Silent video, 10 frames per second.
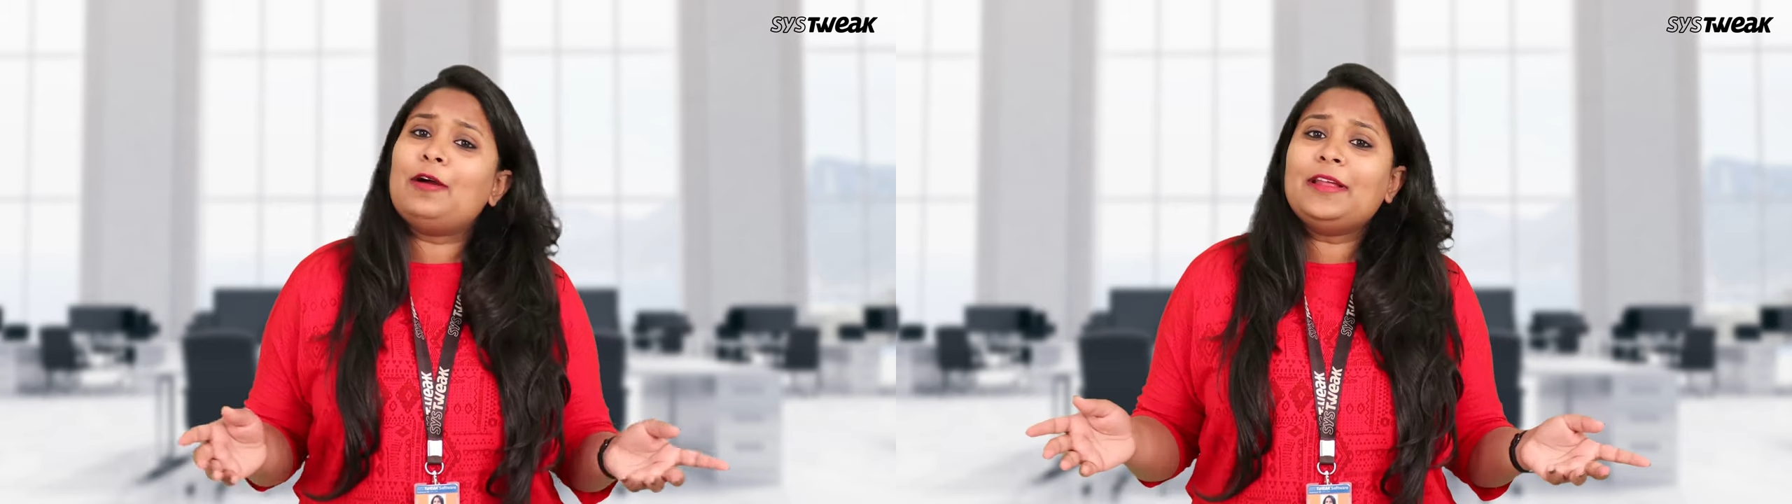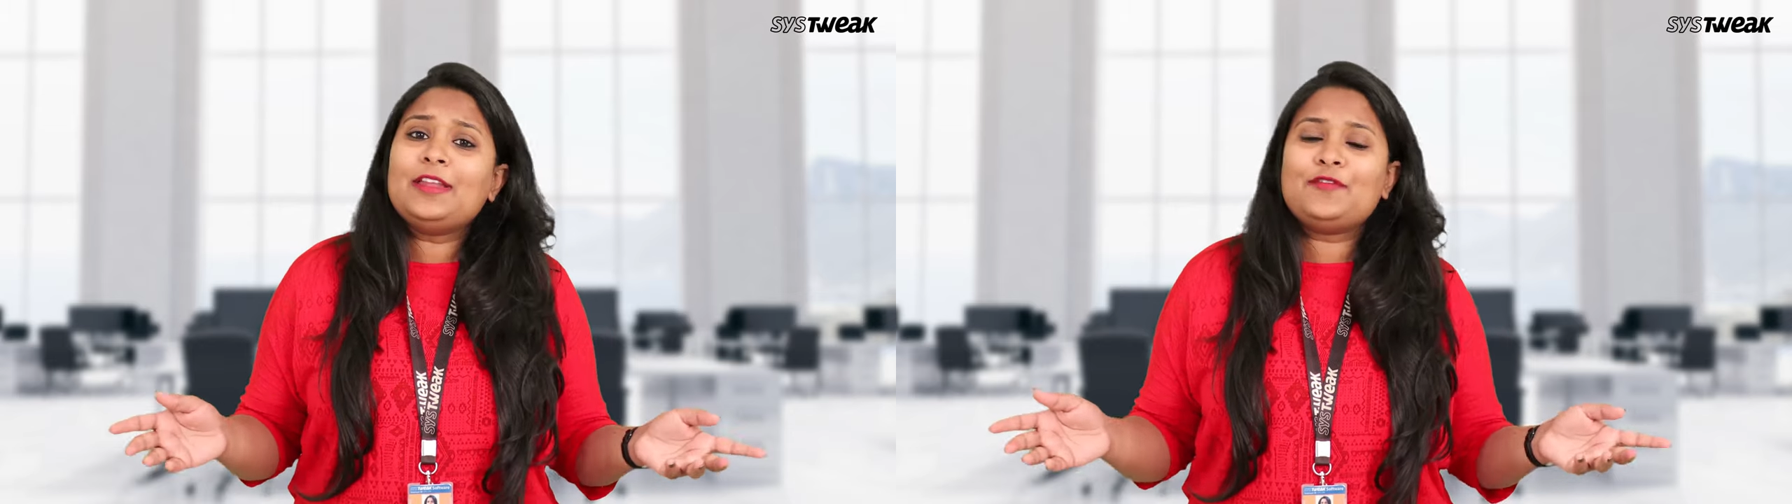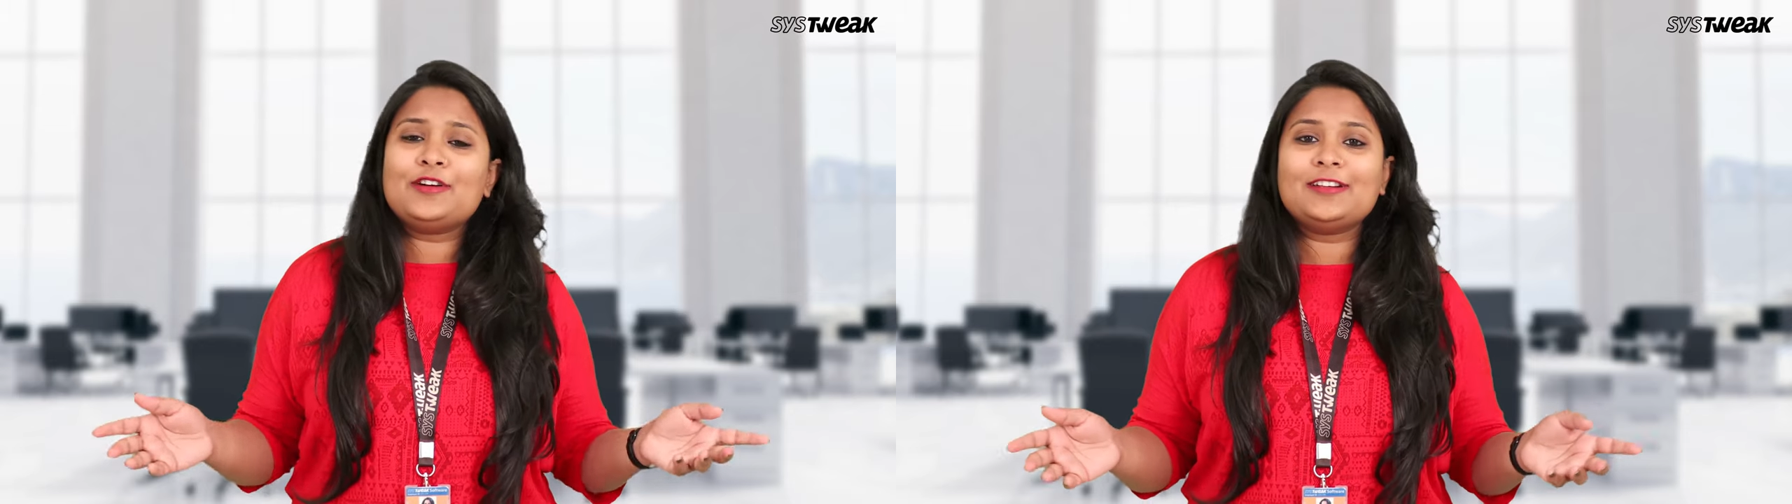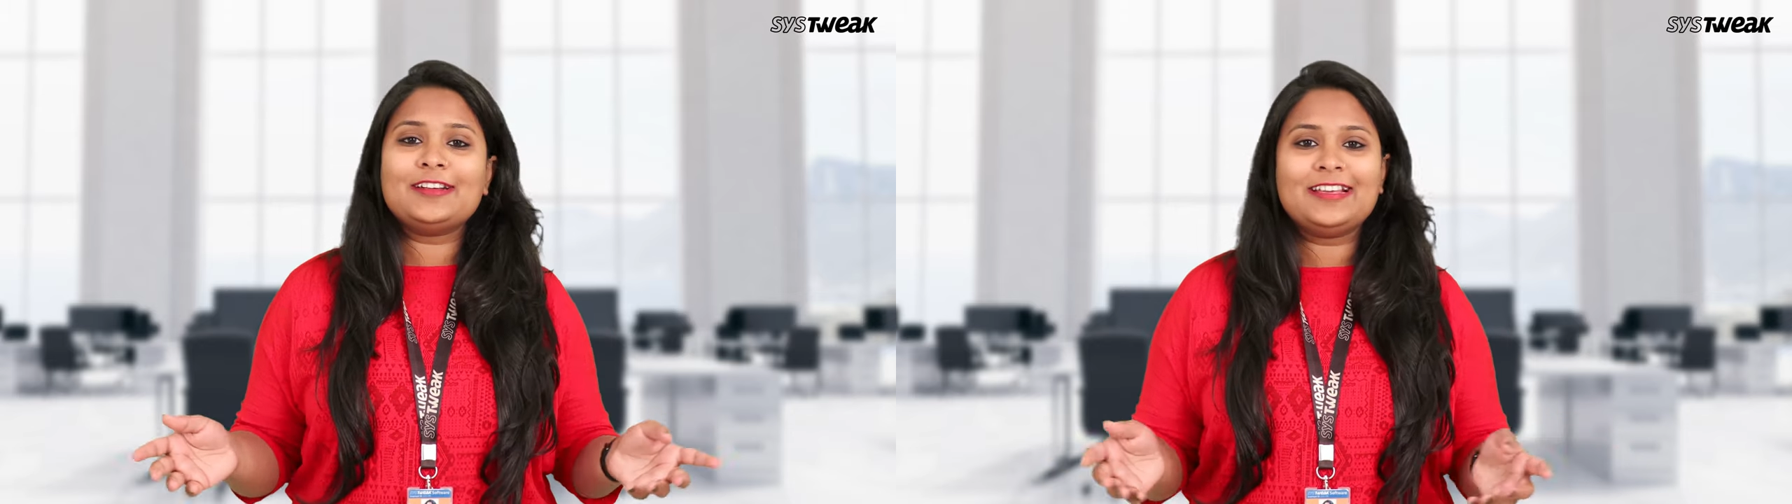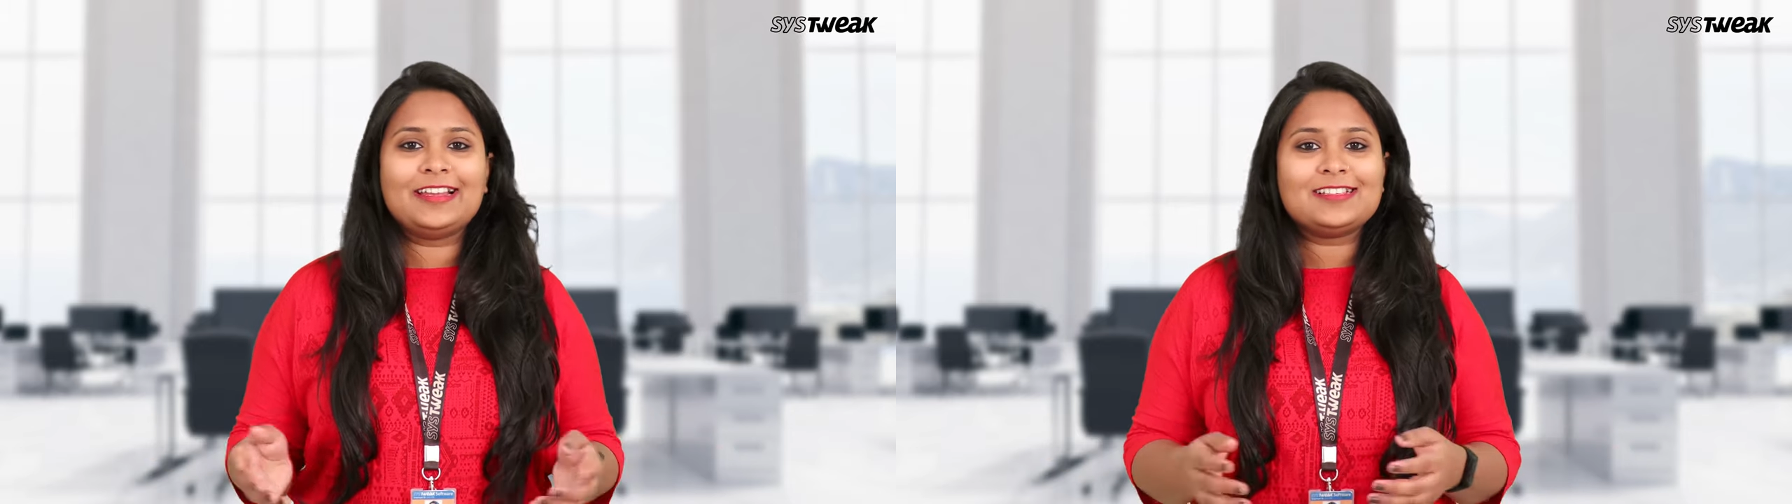without any
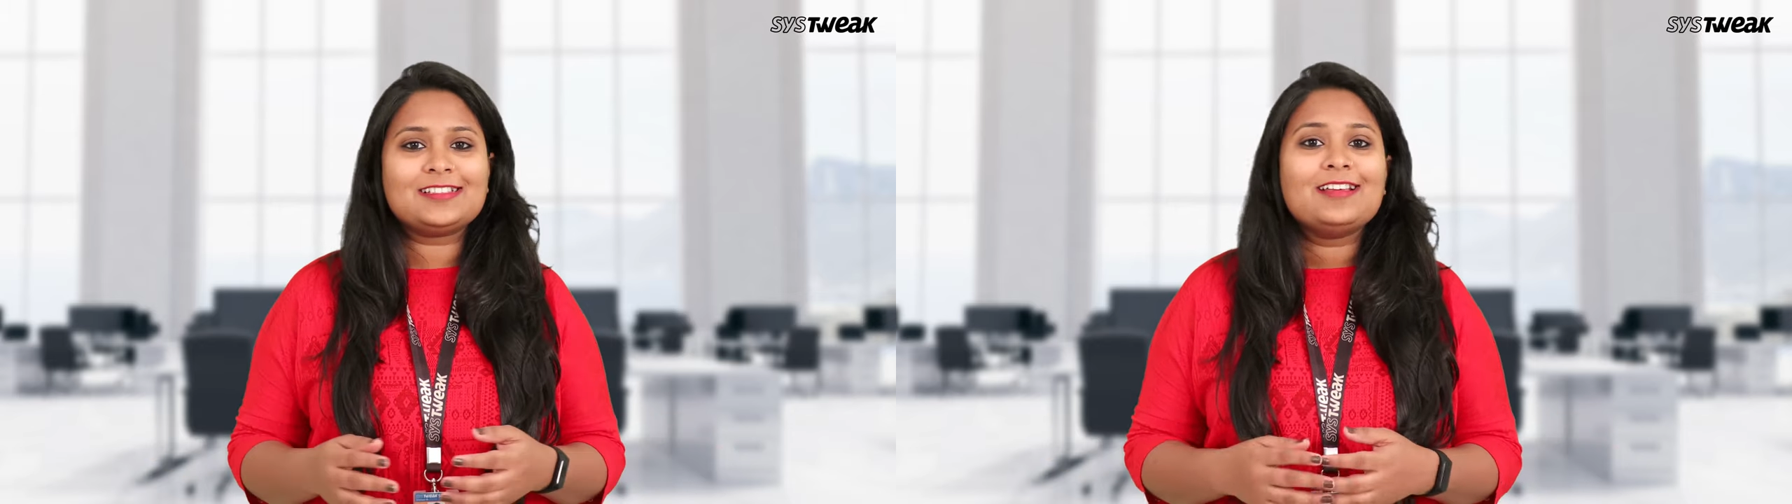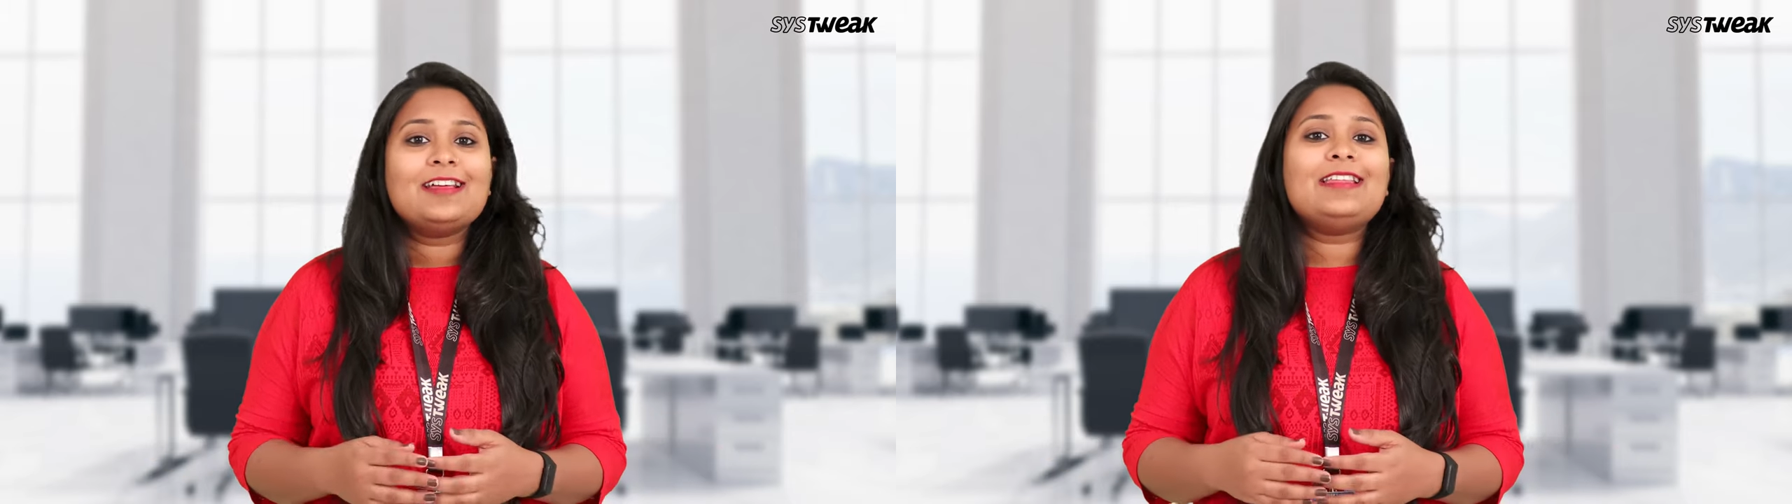further delays,